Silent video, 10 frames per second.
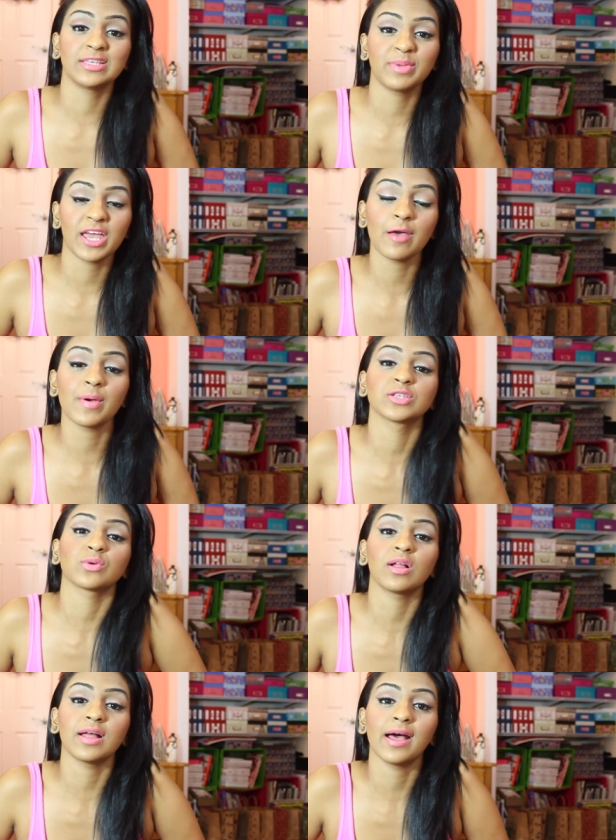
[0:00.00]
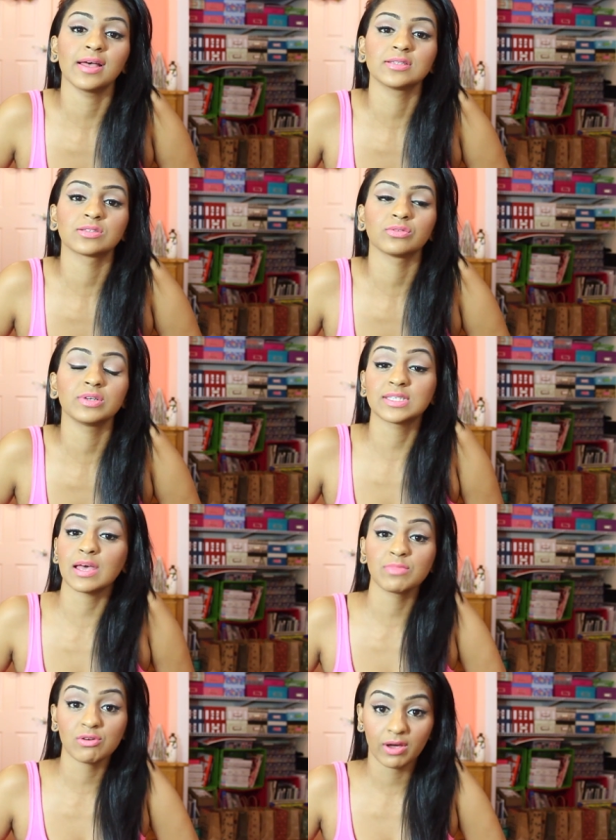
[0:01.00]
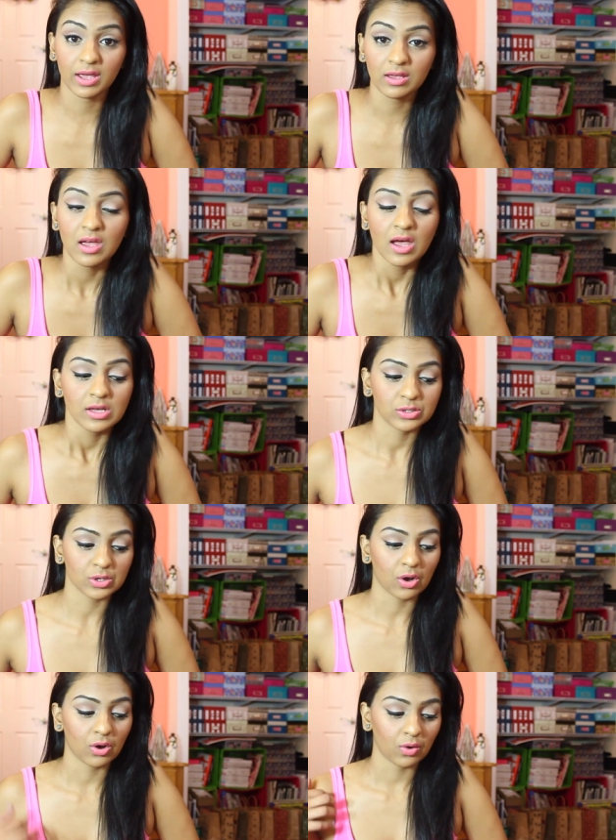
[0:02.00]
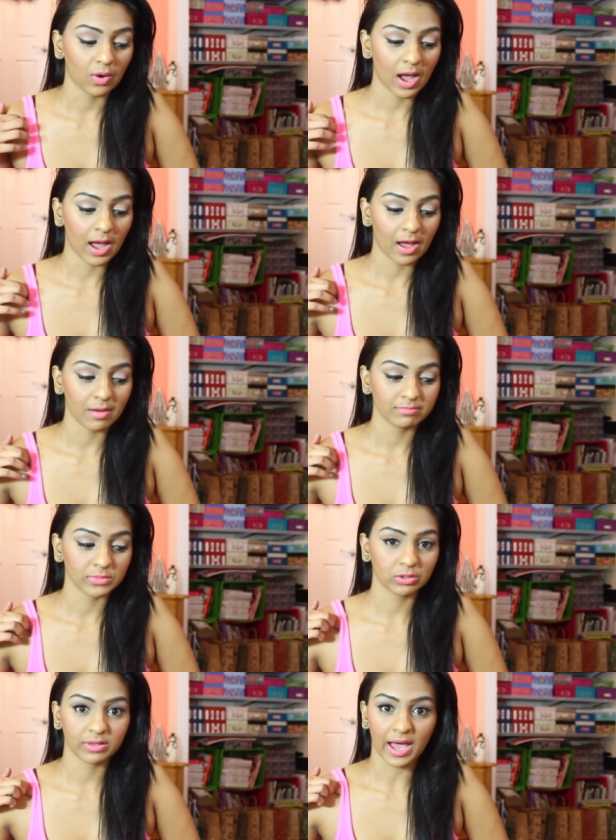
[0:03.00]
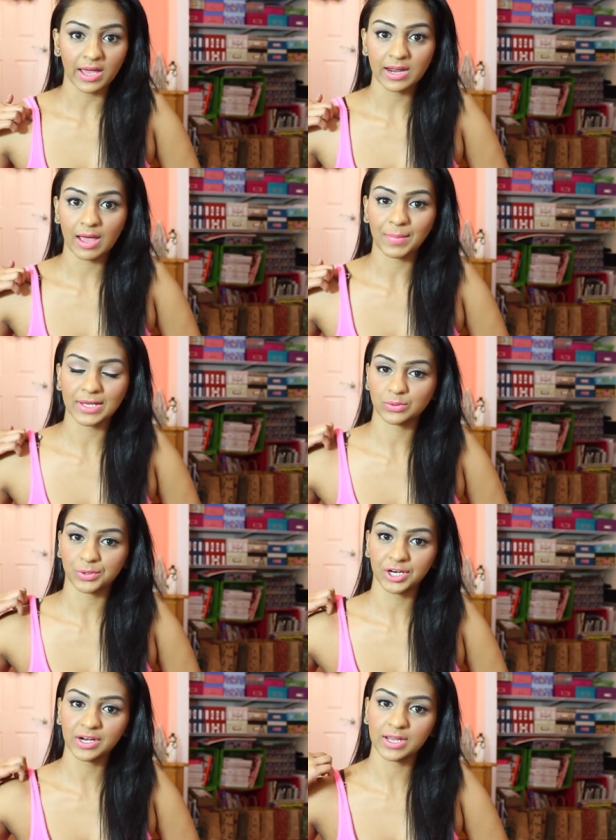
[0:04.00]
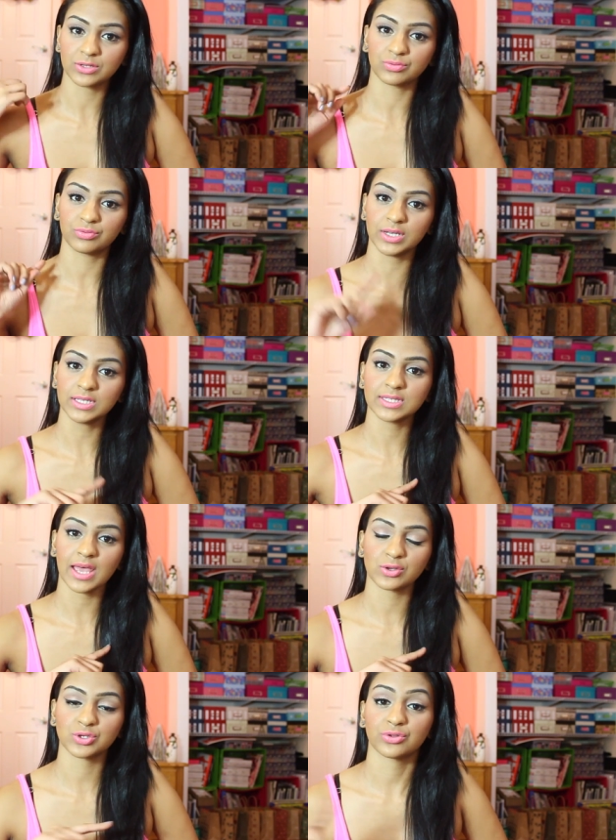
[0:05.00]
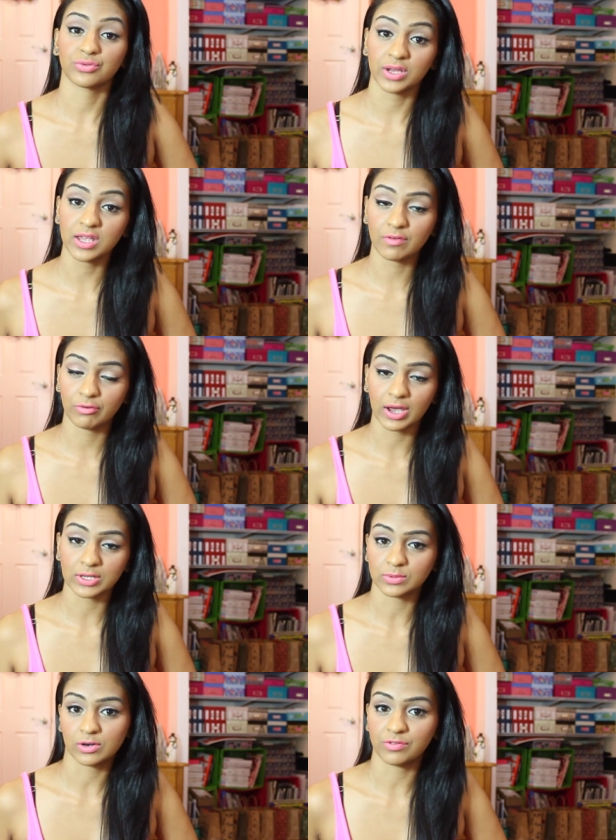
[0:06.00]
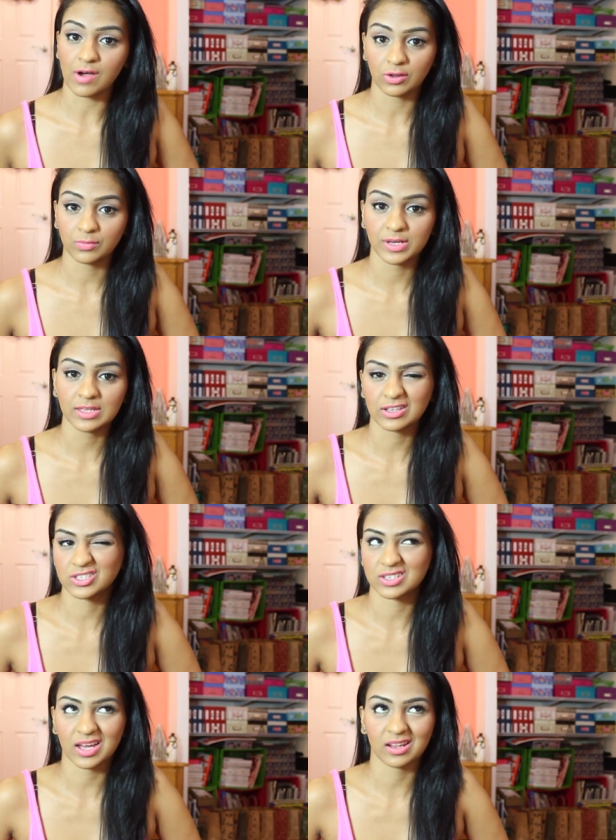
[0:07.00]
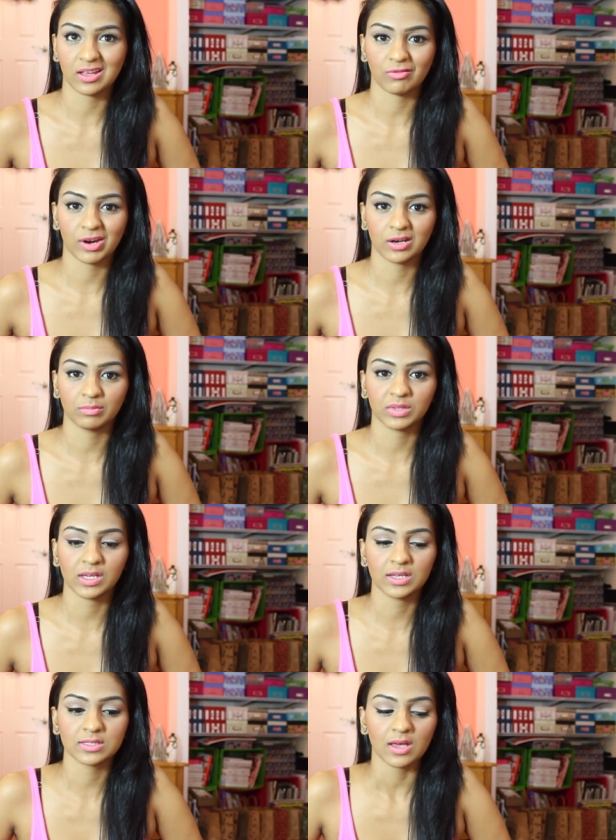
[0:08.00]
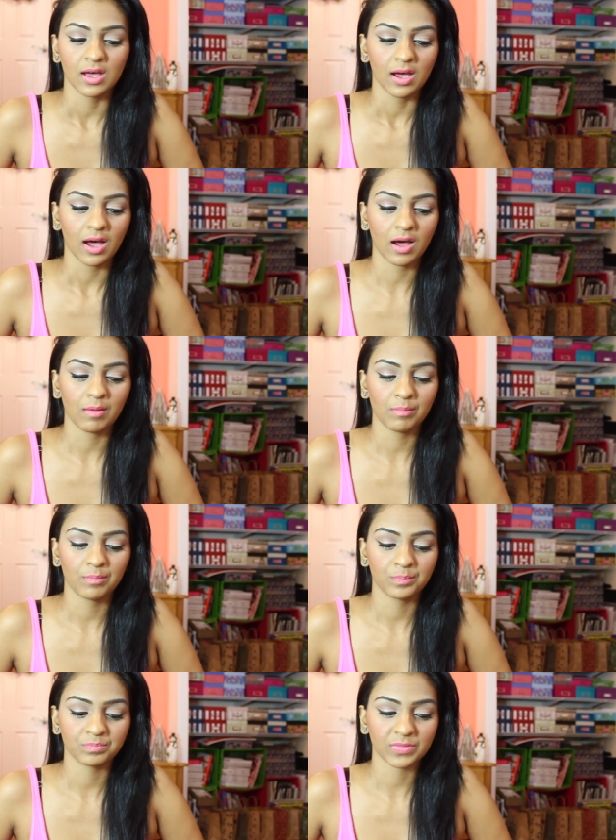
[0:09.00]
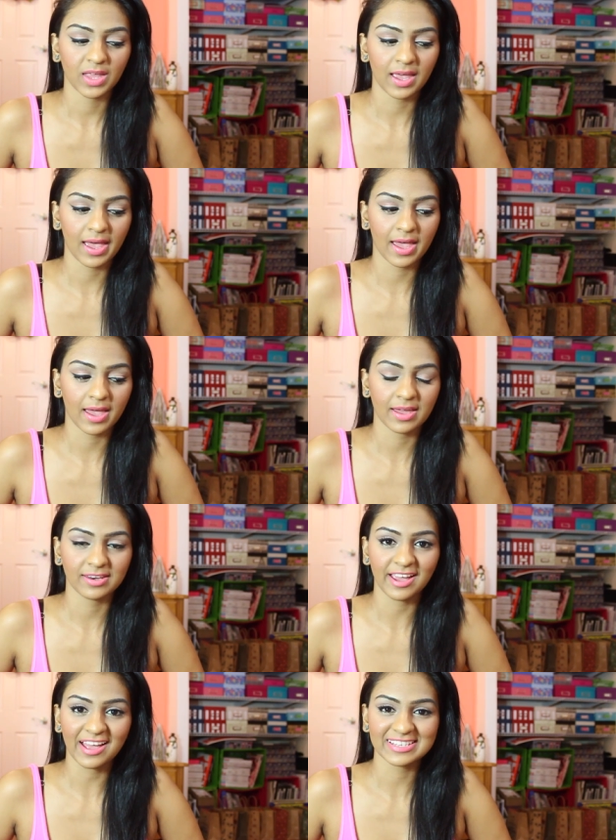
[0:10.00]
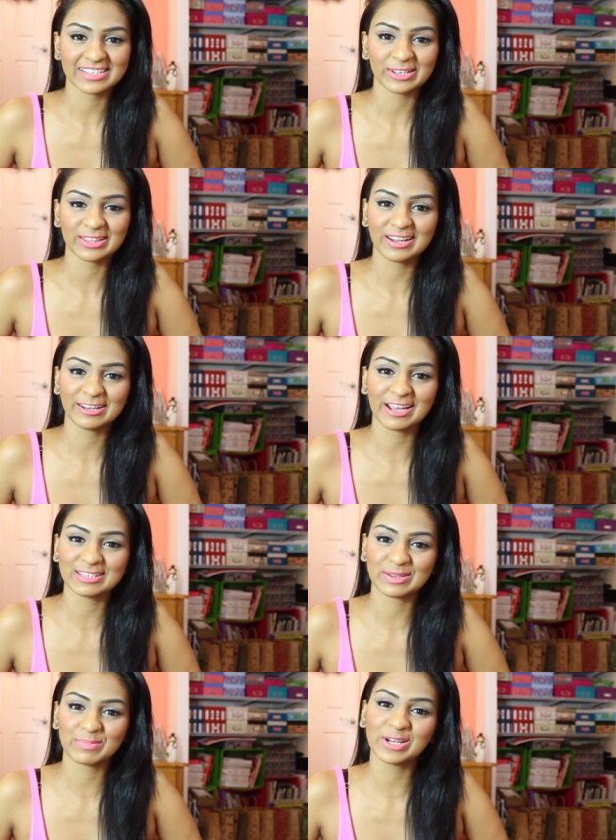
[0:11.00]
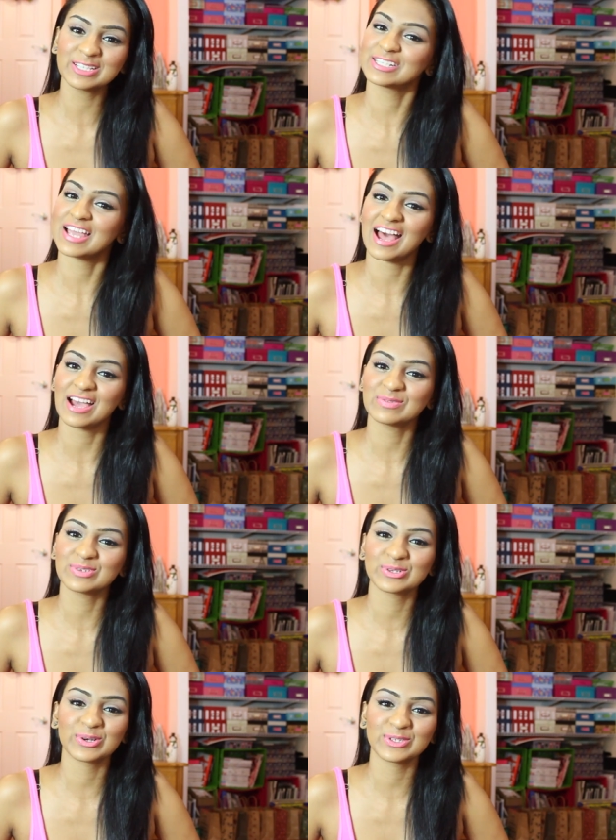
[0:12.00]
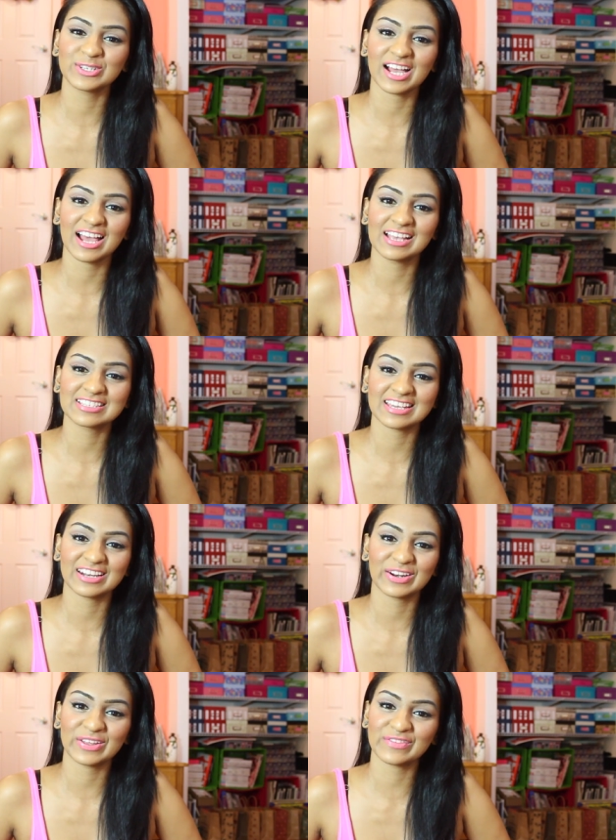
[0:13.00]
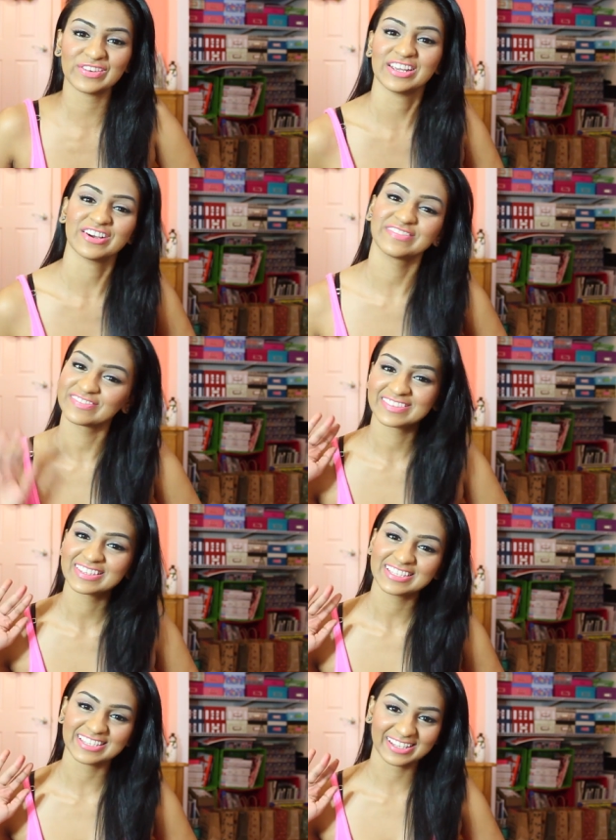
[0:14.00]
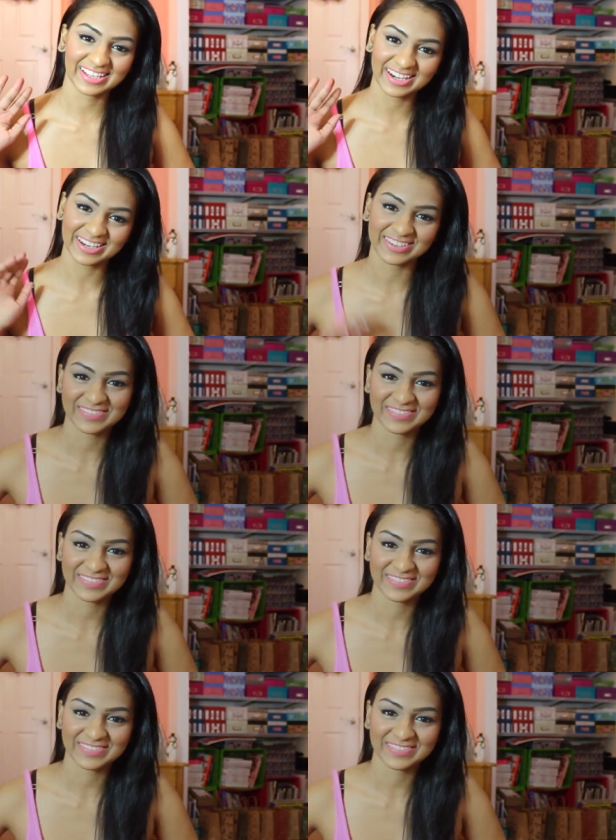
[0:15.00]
Babe as well as Reese Mua. So um, do that. My Twitter is ReeseX3 if you guys want to follow me. That's just kind of like random things. Um, and yeah, so thank you guys so much. I will talk to you guys in another video. See you later.